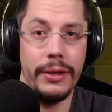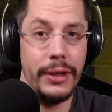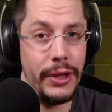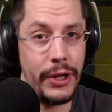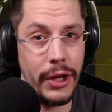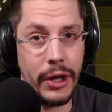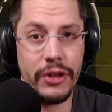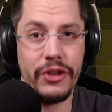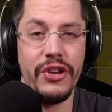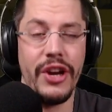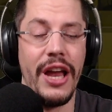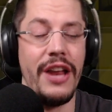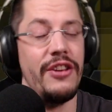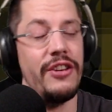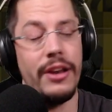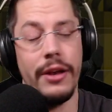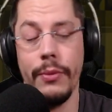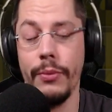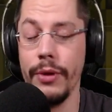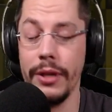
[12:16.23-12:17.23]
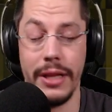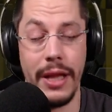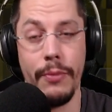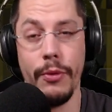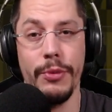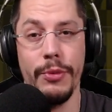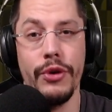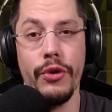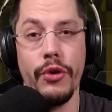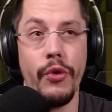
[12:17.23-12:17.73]
not change. That
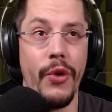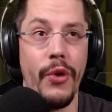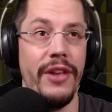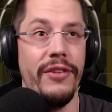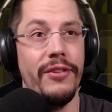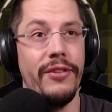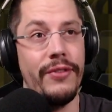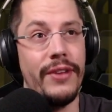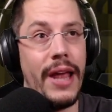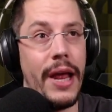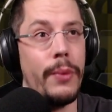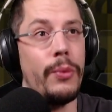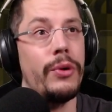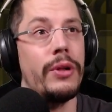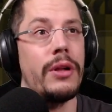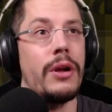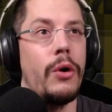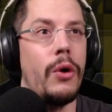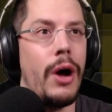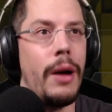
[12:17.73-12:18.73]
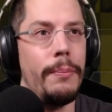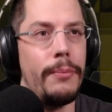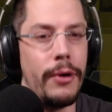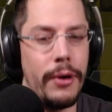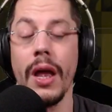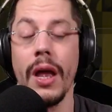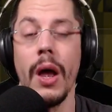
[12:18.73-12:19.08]
would be too crazy if that would go up.